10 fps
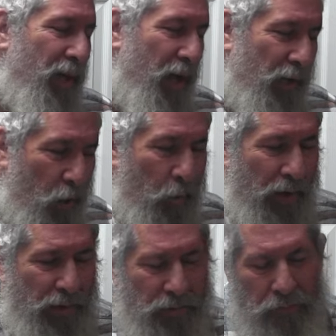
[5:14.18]

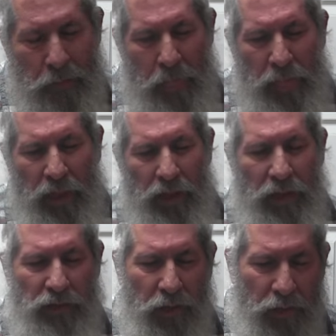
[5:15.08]
HaKohen,
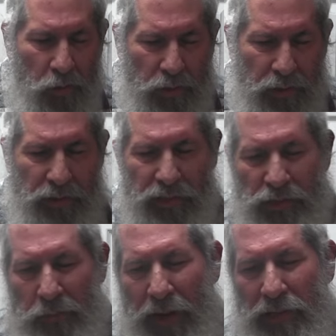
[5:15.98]
Iloi
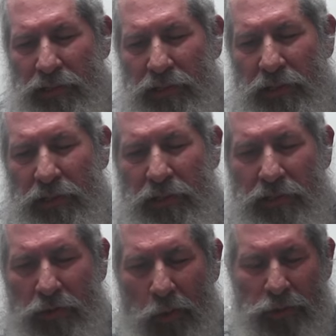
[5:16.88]
Nishmas,
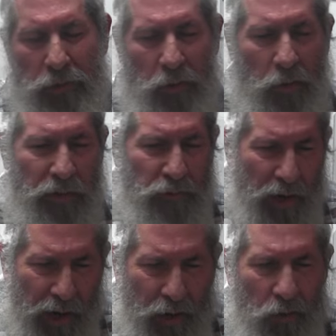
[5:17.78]
his soul should go ever
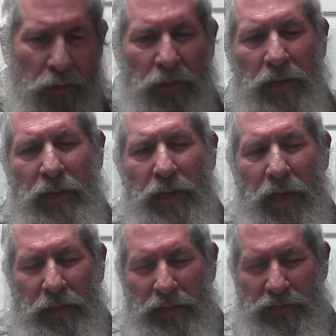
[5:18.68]
higher,
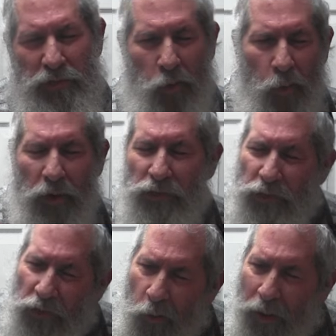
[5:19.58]
and his Torah
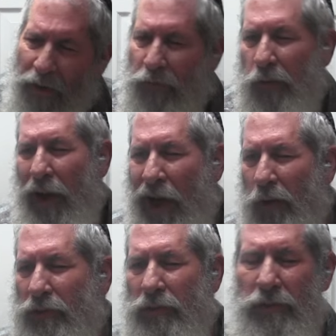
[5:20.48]
should go ever
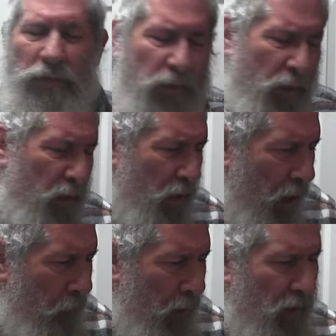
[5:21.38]
out
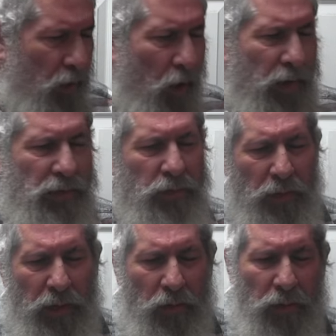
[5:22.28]
among Klal
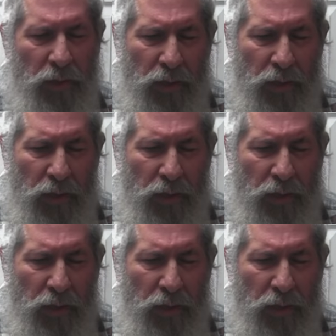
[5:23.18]
Yisrael